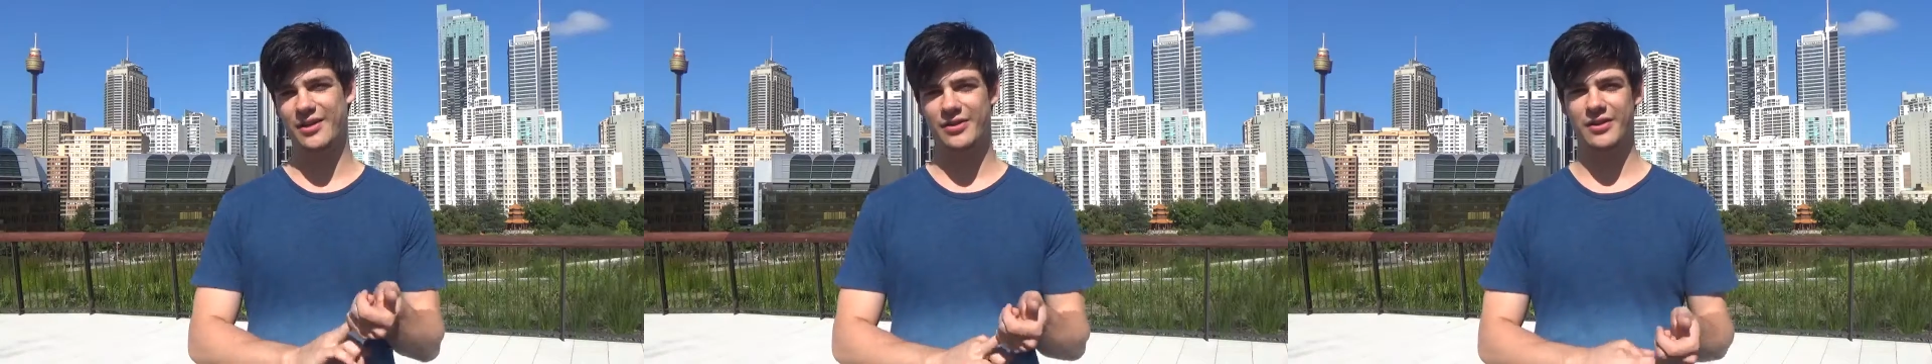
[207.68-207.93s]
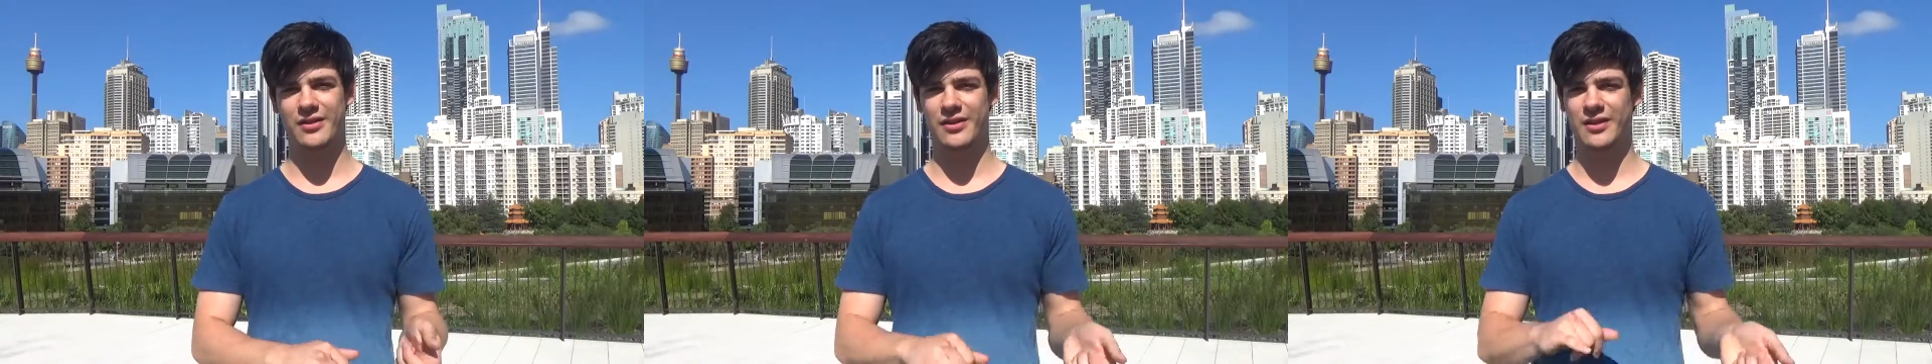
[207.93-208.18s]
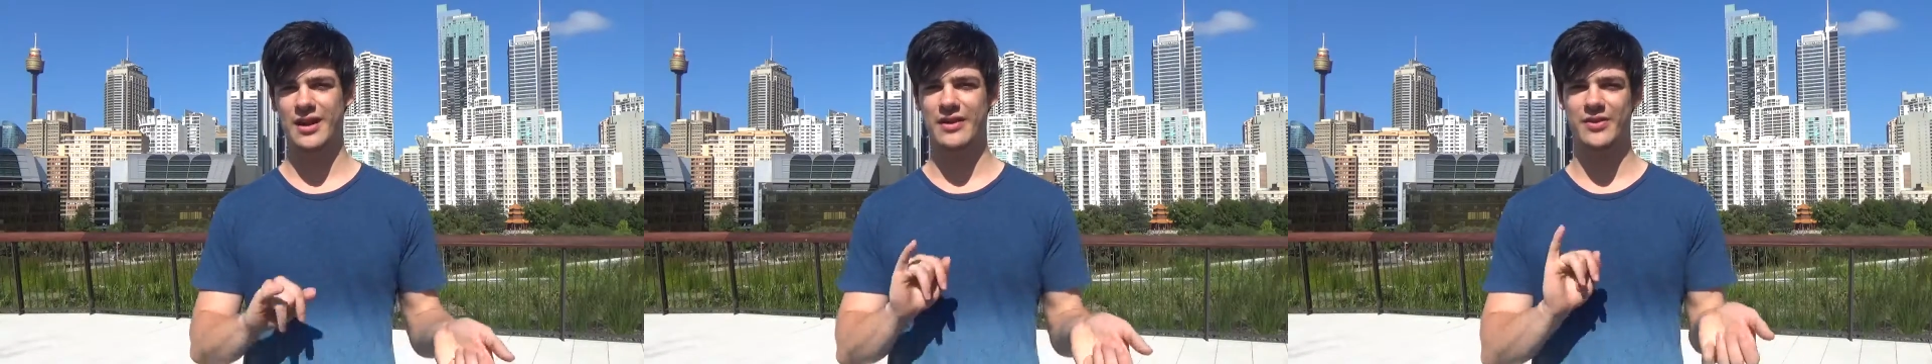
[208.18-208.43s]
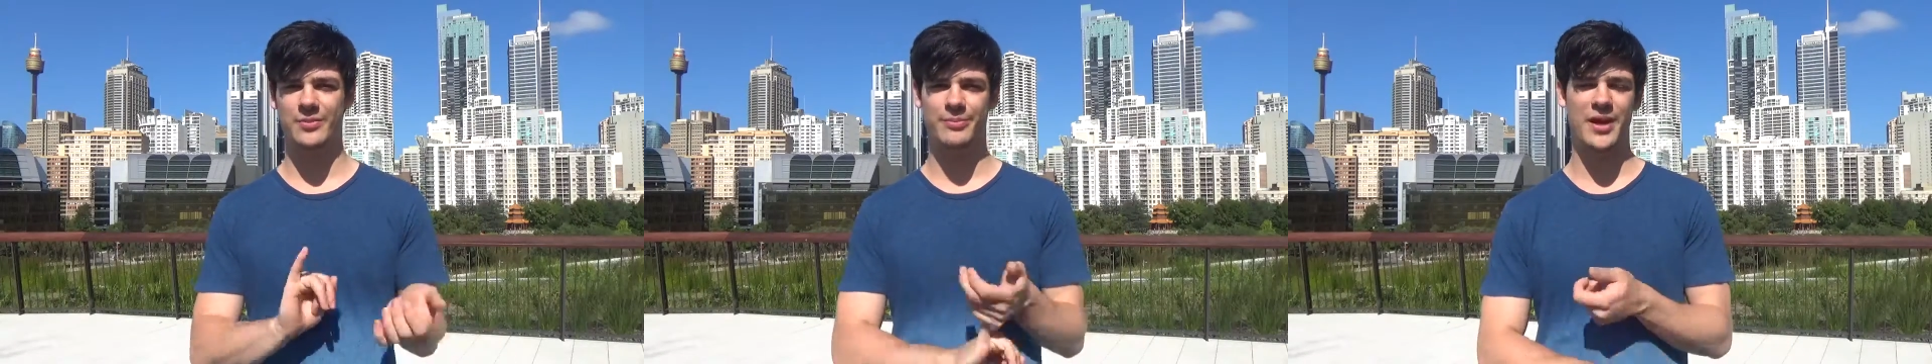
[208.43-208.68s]
healthy, the
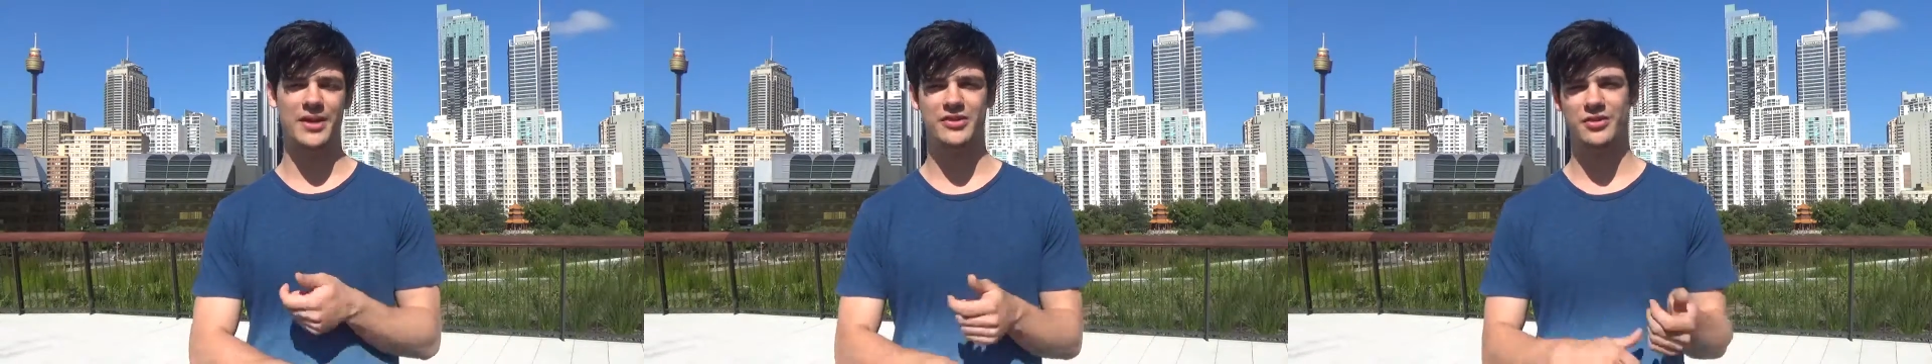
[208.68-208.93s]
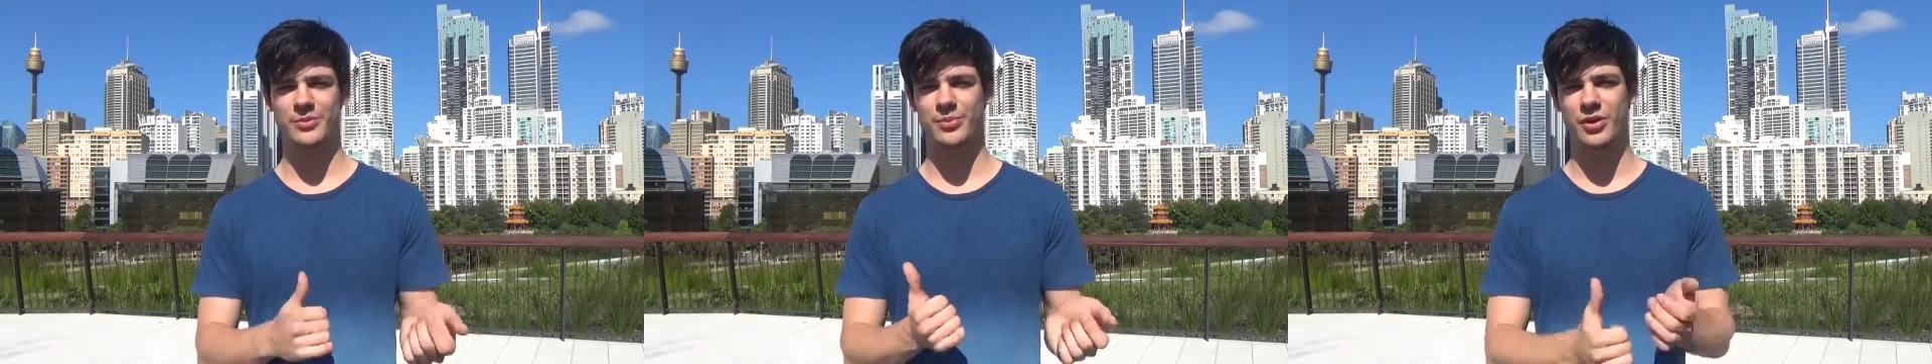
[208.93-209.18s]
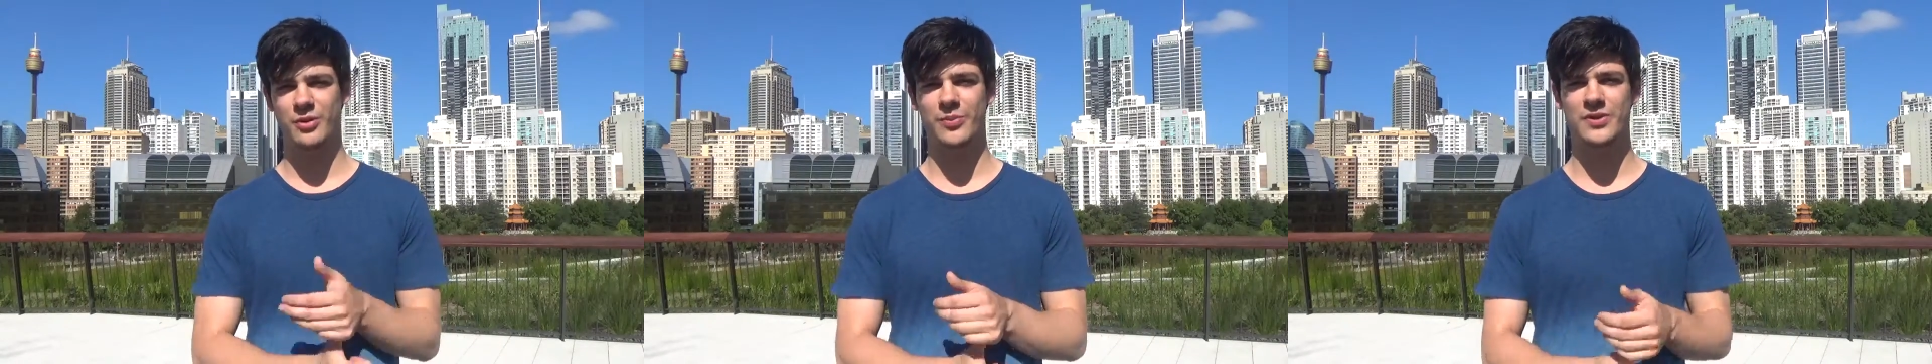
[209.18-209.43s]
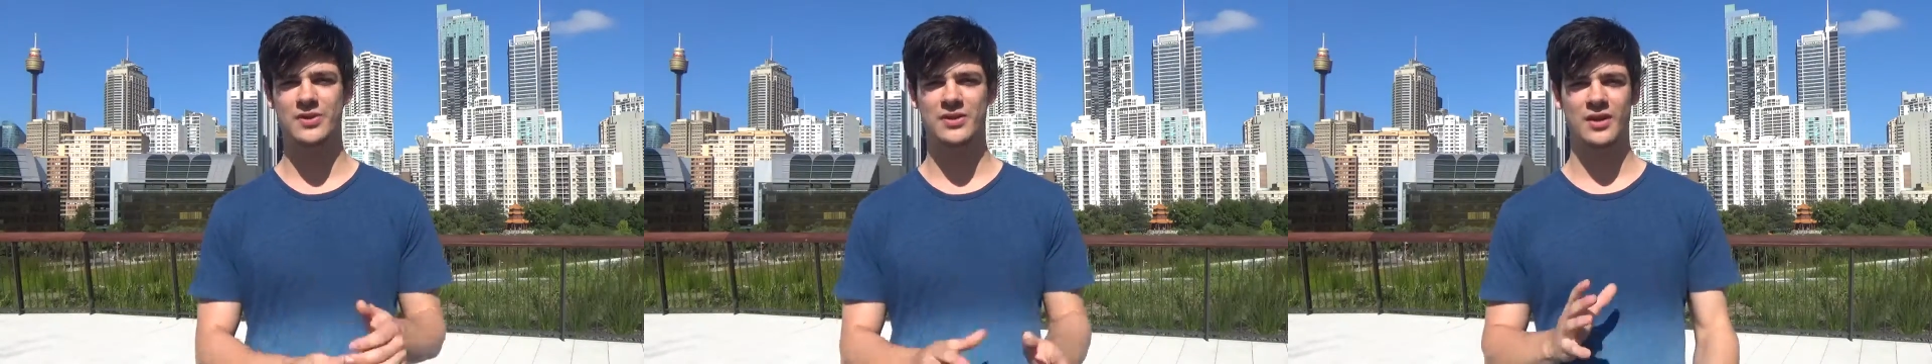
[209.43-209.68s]
having passion and
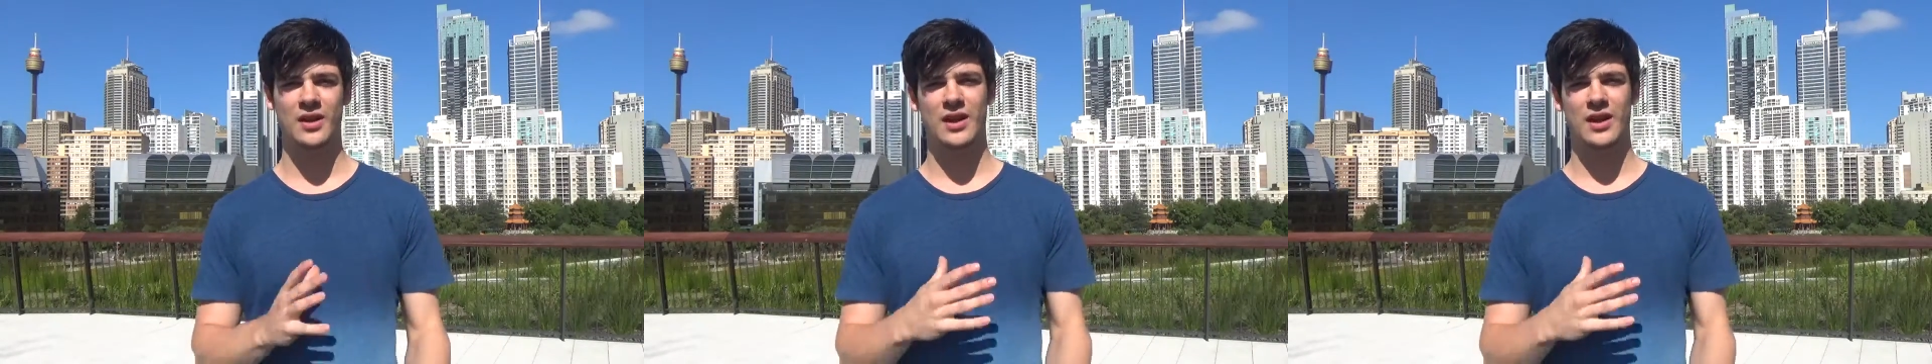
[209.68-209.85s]
purpose,